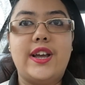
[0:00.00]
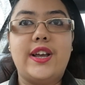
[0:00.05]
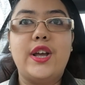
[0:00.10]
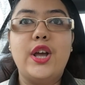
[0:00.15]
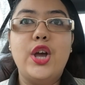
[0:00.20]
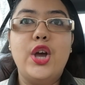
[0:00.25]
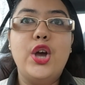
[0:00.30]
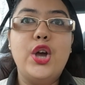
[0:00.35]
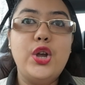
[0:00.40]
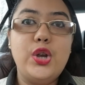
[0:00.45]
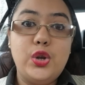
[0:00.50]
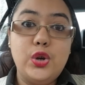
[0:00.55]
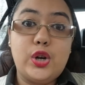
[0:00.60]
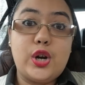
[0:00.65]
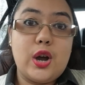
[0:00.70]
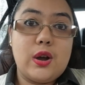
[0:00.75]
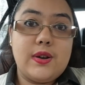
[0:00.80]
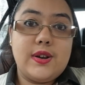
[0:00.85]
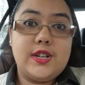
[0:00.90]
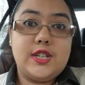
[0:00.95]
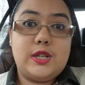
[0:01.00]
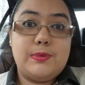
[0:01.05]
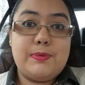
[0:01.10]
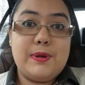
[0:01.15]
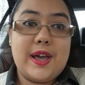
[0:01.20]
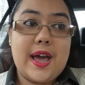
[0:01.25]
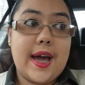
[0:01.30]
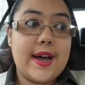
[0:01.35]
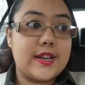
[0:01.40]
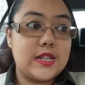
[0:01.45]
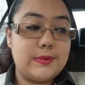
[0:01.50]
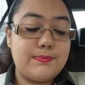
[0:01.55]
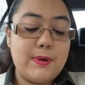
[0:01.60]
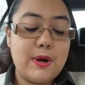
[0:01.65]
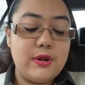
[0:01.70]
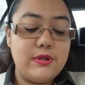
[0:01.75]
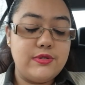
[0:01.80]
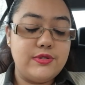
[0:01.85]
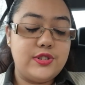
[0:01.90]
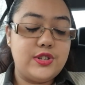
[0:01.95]
Like, you're going to be
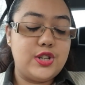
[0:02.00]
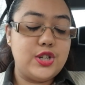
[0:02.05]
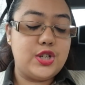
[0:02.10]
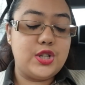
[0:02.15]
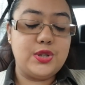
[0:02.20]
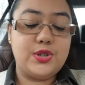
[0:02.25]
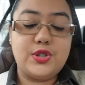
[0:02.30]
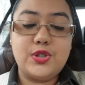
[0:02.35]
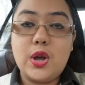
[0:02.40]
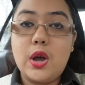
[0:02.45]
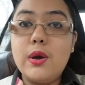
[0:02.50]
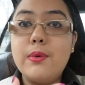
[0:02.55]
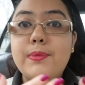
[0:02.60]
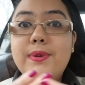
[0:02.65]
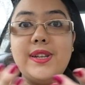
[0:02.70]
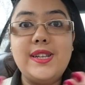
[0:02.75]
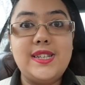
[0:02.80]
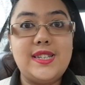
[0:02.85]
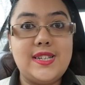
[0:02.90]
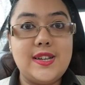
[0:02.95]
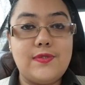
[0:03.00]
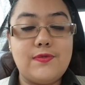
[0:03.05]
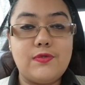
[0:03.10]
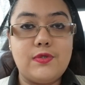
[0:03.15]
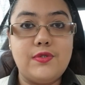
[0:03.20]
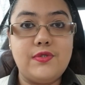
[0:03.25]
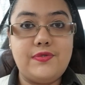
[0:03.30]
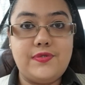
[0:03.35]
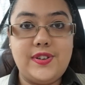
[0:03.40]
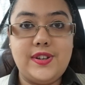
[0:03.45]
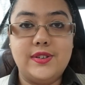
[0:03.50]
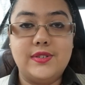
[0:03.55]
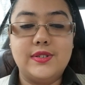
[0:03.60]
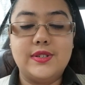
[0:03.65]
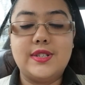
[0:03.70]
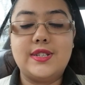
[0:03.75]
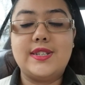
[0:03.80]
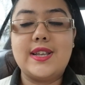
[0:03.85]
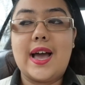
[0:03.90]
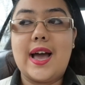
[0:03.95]
exposed to so many different
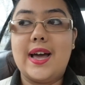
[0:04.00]
fields,